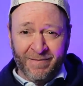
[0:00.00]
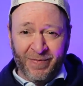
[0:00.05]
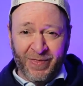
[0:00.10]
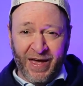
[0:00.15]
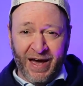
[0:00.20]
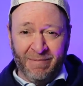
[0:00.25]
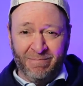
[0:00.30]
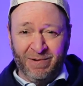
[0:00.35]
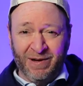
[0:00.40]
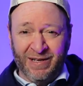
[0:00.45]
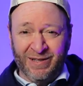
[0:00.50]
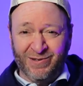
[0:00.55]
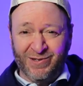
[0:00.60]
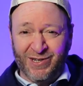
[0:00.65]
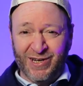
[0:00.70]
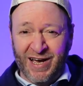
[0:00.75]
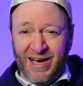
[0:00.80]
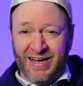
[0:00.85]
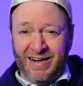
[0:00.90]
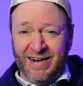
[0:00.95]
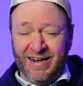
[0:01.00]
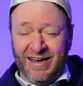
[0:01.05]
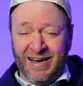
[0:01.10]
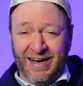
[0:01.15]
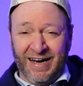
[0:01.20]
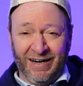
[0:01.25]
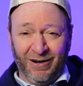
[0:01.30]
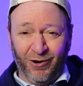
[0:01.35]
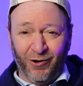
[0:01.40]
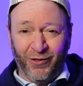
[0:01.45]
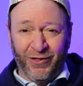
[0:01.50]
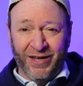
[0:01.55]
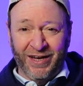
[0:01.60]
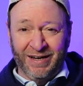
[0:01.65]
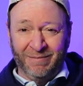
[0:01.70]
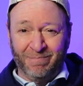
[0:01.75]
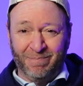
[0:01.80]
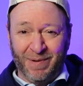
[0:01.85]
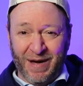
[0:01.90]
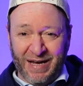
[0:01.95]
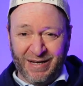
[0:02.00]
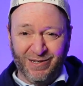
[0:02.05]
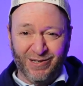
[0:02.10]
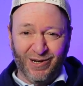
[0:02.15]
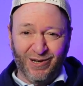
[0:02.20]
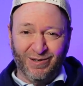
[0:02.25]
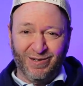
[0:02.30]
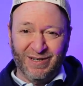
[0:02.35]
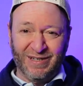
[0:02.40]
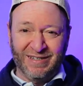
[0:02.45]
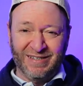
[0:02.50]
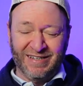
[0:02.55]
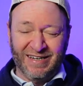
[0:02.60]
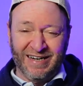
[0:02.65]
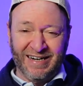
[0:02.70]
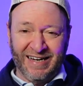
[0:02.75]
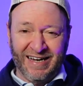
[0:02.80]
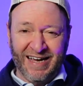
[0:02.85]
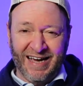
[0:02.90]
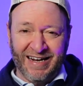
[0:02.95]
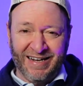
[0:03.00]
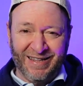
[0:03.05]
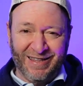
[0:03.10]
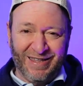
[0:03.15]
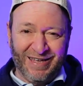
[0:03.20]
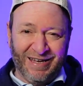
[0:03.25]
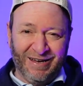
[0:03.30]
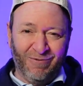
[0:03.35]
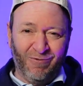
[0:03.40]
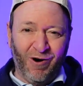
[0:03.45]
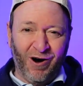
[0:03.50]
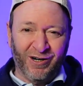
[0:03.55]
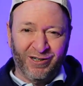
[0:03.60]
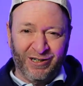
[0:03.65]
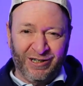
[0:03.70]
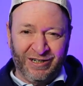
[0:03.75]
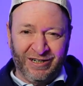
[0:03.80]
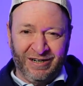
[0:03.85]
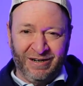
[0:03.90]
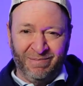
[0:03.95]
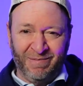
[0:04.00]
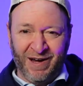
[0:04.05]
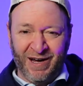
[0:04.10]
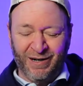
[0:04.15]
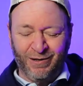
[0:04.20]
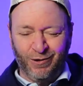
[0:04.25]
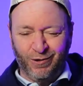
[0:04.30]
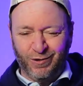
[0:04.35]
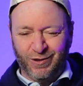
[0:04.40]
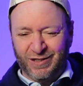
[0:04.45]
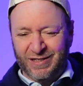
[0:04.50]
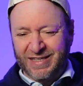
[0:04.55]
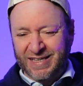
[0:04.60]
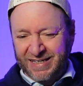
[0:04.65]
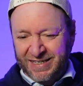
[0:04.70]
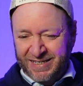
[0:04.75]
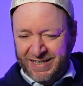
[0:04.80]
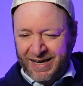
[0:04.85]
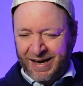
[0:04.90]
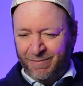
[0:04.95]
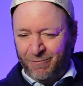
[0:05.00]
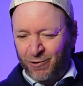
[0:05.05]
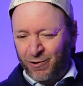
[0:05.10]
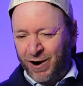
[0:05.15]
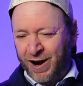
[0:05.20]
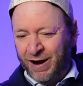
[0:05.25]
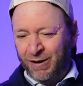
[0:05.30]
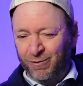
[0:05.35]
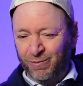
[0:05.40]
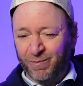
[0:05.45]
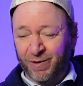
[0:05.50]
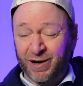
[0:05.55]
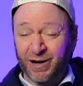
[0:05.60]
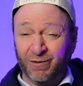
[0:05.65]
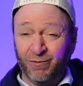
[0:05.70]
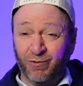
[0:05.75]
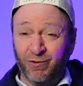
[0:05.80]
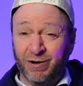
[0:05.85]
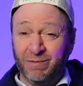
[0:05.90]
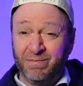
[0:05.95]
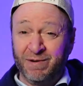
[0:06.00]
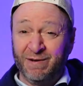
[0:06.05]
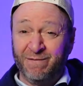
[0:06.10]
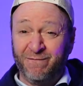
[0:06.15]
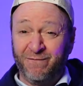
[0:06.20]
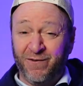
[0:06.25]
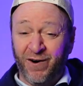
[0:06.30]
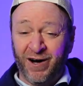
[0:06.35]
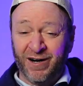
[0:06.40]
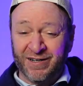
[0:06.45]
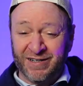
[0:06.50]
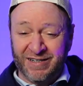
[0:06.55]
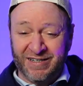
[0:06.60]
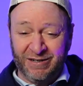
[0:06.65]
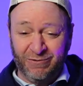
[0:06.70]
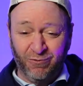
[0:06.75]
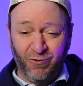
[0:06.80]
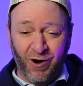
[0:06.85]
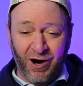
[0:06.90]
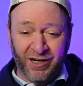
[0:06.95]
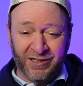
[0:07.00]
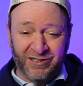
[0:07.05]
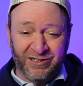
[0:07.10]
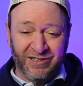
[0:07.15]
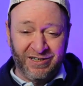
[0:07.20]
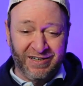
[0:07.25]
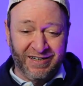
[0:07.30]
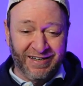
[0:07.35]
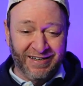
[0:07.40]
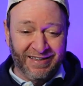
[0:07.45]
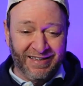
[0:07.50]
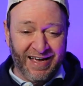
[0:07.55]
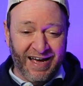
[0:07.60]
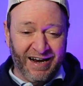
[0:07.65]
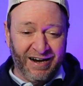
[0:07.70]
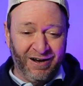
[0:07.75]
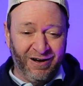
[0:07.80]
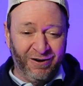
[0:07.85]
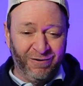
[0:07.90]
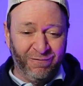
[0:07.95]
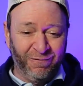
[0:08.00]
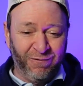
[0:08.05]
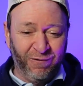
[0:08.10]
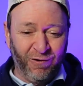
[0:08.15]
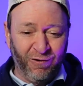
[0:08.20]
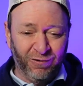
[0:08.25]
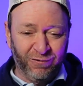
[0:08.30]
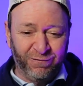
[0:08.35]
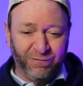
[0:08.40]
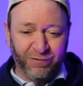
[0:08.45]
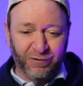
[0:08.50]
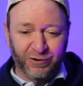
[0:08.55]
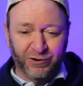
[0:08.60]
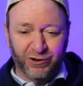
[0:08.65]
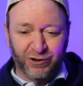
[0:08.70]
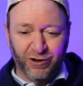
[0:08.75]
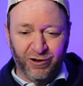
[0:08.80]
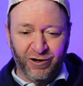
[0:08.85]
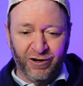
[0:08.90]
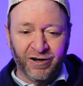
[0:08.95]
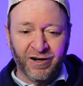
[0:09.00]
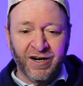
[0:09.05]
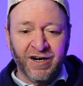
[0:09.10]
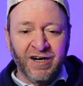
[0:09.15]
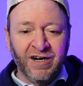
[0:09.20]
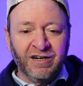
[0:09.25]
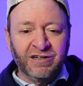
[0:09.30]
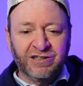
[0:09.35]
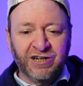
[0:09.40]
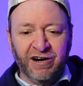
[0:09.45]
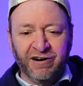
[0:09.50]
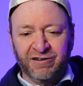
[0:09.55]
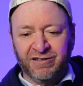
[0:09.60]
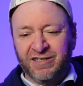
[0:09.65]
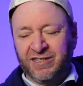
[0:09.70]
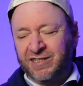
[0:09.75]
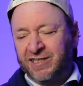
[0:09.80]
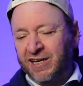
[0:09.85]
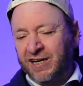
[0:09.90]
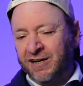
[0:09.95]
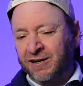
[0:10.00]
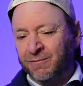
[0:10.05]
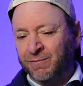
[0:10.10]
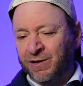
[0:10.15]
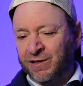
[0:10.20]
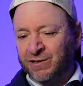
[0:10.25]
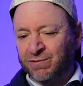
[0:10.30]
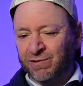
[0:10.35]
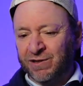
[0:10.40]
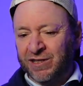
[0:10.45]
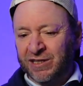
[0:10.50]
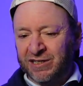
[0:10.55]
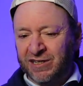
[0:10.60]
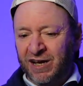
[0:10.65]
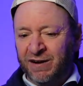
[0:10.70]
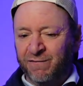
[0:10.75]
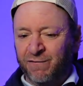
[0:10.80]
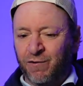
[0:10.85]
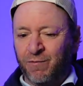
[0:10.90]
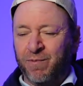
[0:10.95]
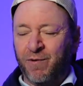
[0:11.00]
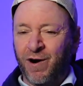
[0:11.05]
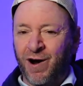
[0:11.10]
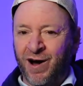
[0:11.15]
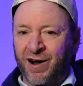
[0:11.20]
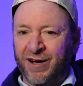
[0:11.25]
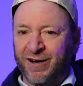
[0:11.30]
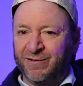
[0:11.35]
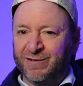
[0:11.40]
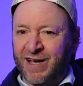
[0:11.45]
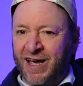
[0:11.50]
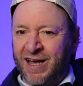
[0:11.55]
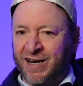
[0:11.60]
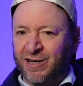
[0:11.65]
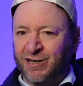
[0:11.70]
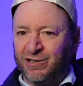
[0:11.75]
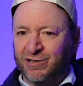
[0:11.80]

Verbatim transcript: That being said, I don't think Bezos is going to get the Washington Commanders this time around, but it would be fun to watch uh, that unfold for sure. Jarrett Stidham is with the Denver Broncos. Andy